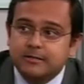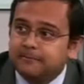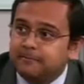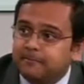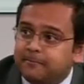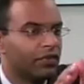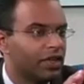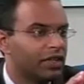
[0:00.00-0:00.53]
So
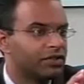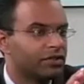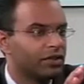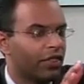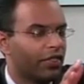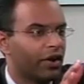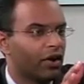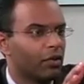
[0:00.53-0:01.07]
again, for these
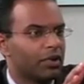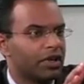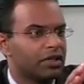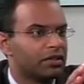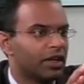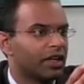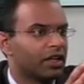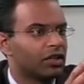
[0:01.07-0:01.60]

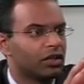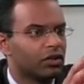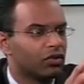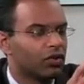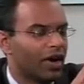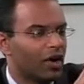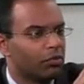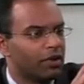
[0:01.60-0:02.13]
therapies like
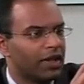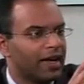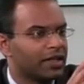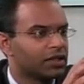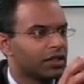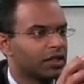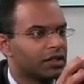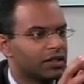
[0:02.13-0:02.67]

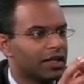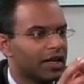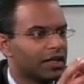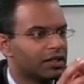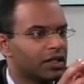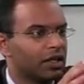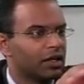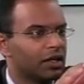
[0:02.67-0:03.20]
cryoplasty,
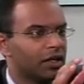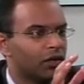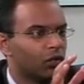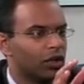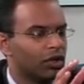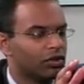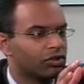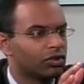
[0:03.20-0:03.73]
stenting,
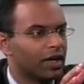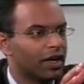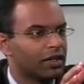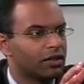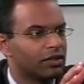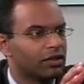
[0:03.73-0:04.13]
what you're trying to